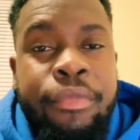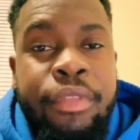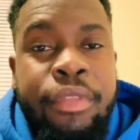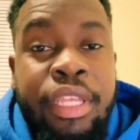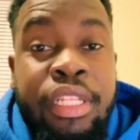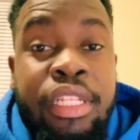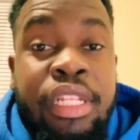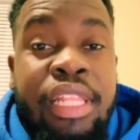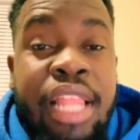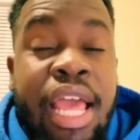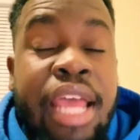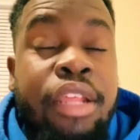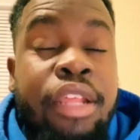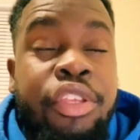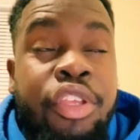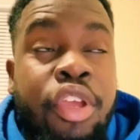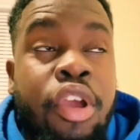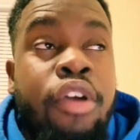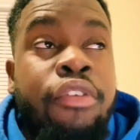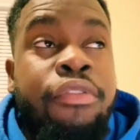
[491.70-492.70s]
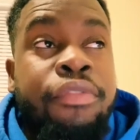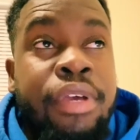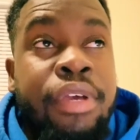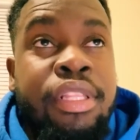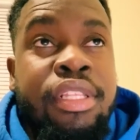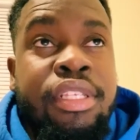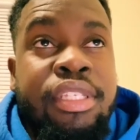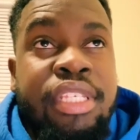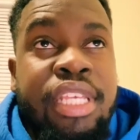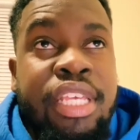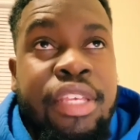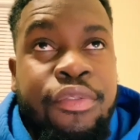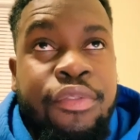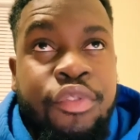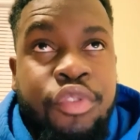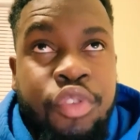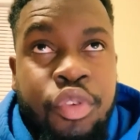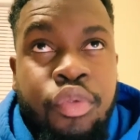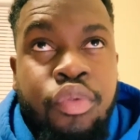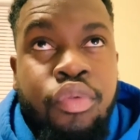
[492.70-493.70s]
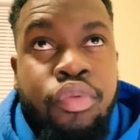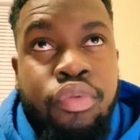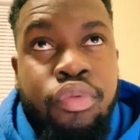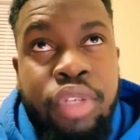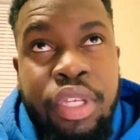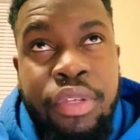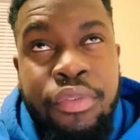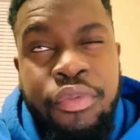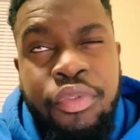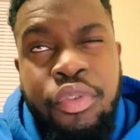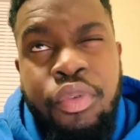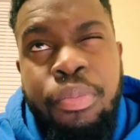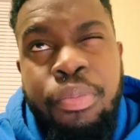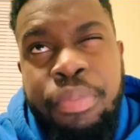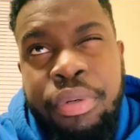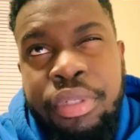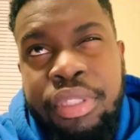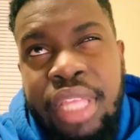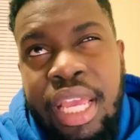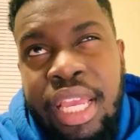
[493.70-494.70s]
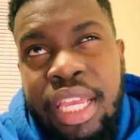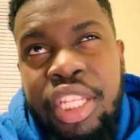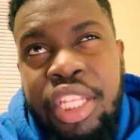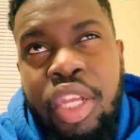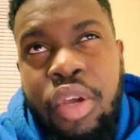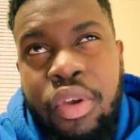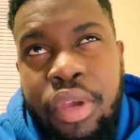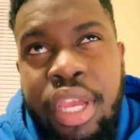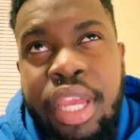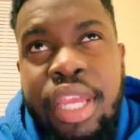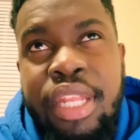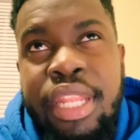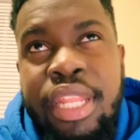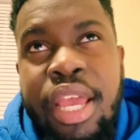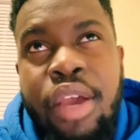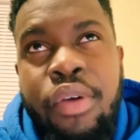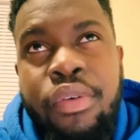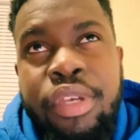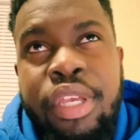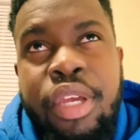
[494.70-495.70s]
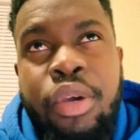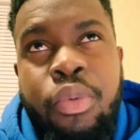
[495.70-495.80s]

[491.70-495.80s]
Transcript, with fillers: And a lot of y'all fellas, if you if you put that in your head that okay,